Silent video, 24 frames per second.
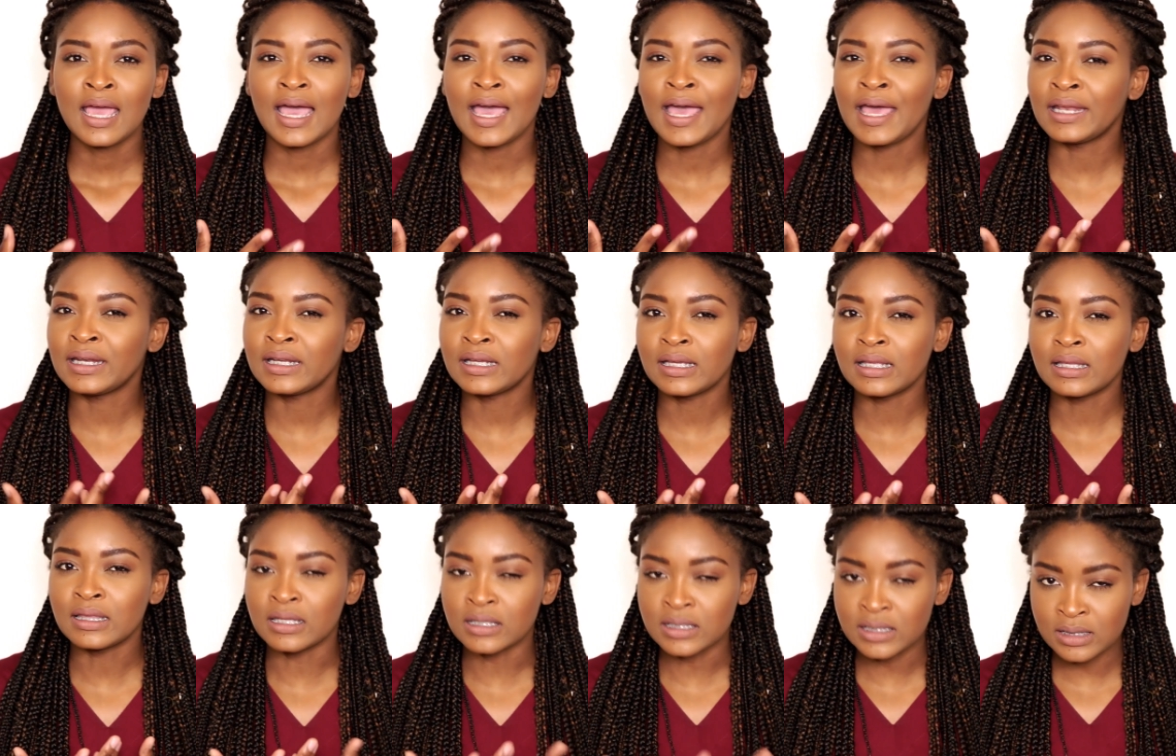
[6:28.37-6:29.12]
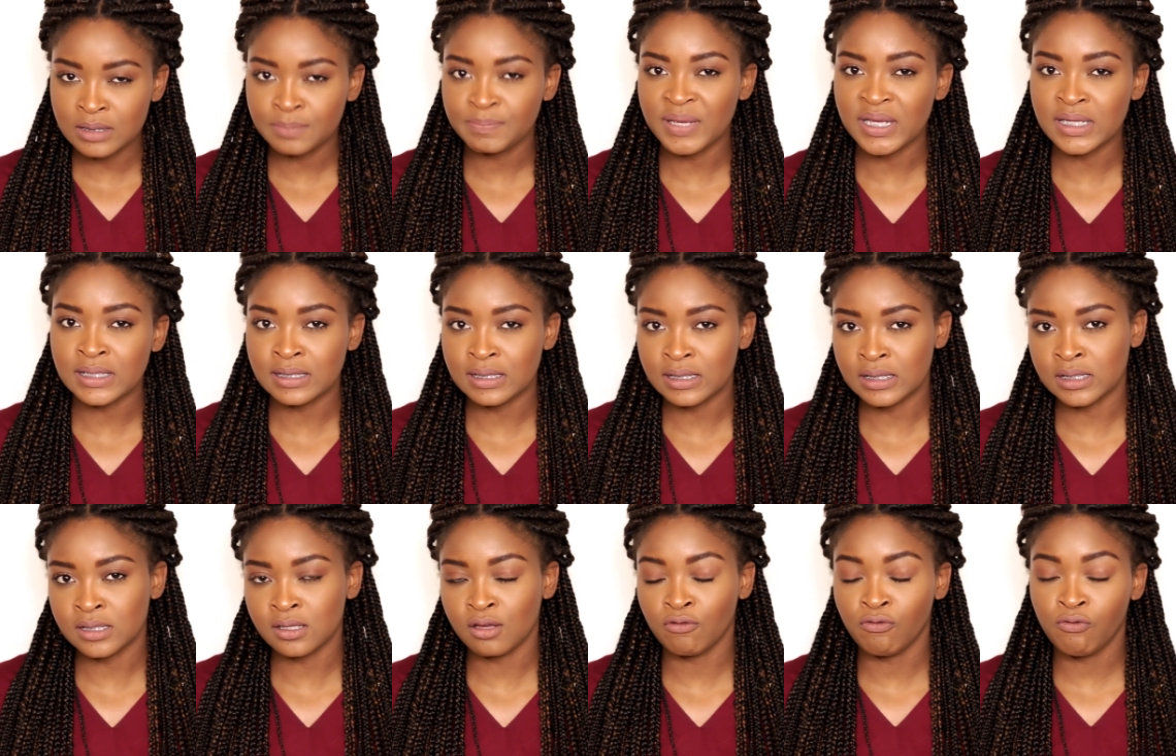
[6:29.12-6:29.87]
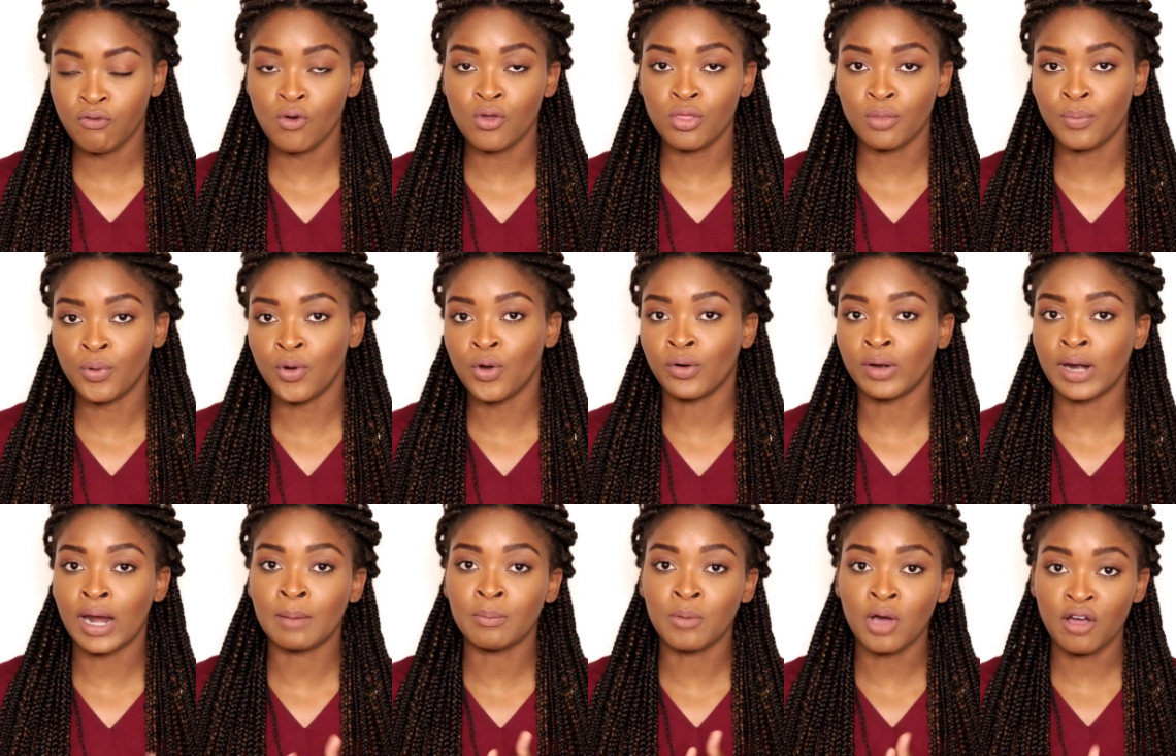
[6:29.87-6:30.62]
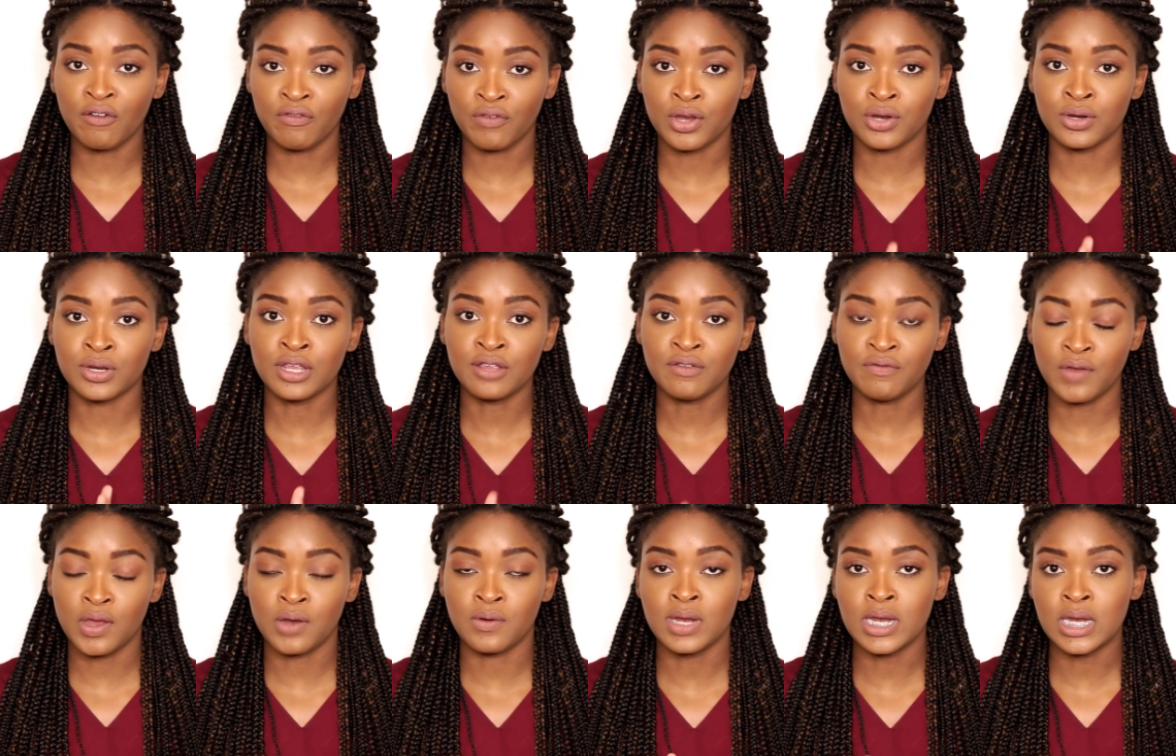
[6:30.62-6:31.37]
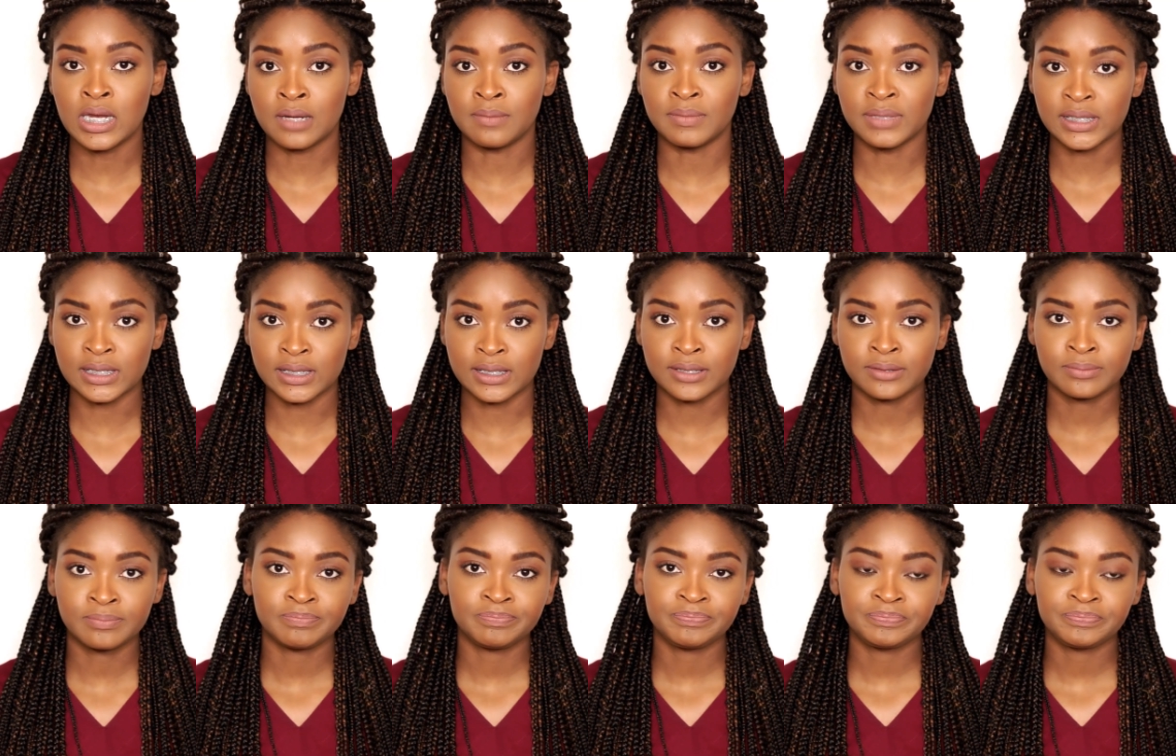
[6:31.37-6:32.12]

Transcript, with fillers: and the spaces for the program are very, very limited.